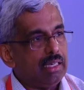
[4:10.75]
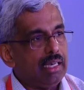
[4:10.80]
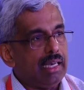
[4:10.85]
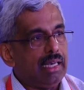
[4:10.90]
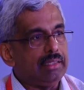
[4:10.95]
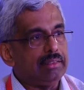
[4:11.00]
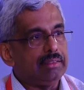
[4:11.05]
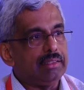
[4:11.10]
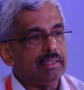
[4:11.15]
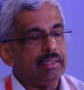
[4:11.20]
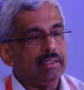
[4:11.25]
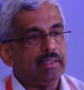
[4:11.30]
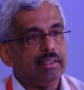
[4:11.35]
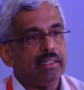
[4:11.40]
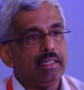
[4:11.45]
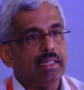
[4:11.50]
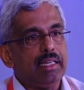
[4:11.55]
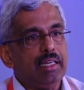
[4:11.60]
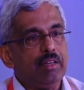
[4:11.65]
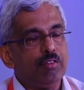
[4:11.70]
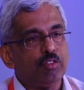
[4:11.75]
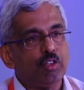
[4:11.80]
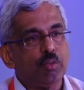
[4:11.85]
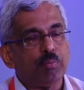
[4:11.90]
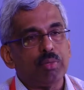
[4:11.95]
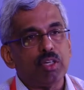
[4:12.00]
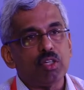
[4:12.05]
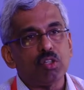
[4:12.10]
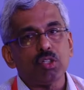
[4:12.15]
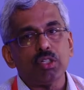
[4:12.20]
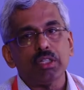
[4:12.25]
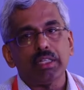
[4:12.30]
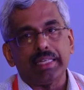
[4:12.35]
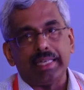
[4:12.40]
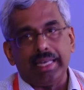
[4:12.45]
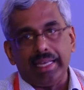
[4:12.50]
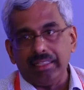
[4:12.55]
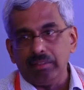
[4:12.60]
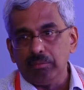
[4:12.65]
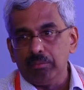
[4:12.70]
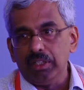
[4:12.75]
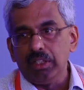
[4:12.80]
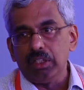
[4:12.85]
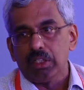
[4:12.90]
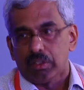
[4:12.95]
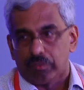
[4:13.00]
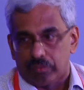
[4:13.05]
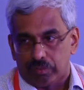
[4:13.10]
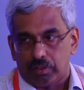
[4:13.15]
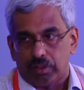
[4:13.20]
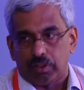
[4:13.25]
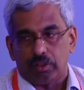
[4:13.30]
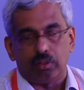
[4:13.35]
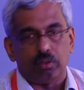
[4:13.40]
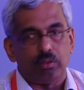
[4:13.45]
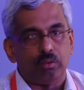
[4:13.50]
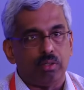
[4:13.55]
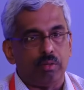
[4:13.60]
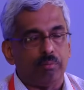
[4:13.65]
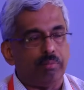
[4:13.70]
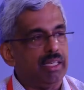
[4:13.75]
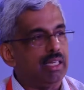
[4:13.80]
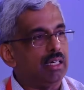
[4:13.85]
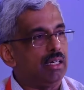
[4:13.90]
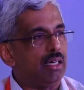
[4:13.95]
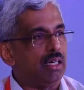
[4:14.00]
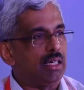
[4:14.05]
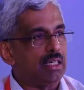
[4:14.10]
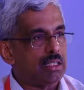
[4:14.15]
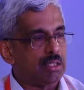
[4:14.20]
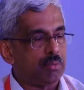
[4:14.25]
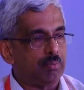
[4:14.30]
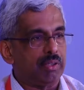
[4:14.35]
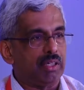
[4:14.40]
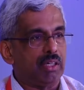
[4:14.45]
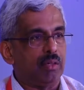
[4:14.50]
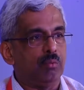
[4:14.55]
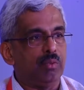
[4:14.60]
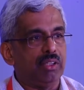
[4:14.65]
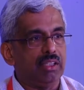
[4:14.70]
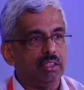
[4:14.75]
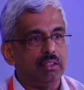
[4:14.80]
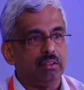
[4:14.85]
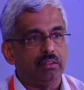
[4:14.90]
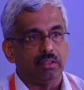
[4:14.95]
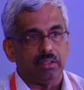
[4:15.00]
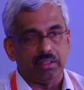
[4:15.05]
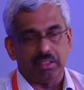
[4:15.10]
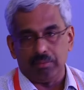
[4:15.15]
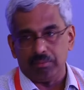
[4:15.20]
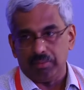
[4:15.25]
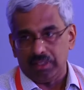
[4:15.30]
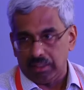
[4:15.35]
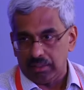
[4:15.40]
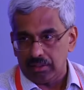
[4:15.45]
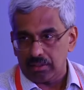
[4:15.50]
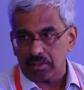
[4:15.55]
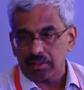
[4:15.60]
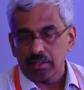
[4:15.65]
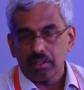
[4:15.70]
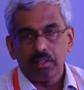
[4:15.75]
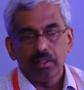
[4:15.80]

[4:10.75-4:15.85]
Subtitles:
and then if the patient can be shifted to a bigger hospital within 30 minutes,